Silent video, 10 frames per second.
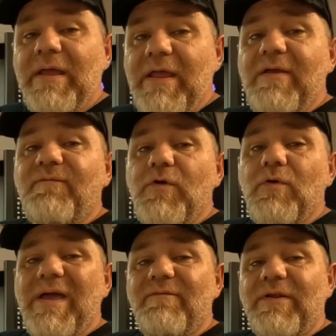if you
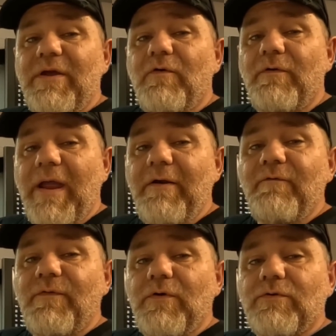have an air
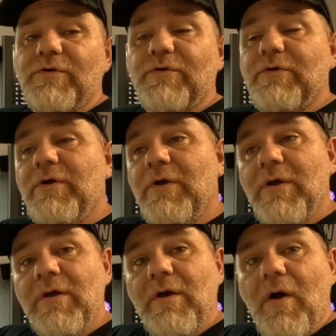filter
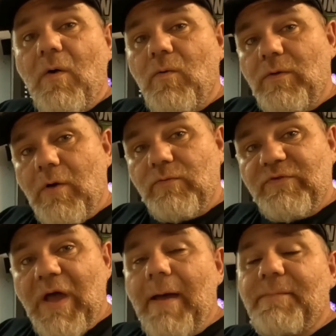on
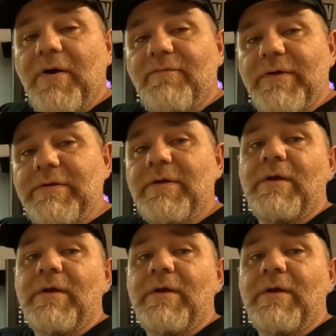top of it.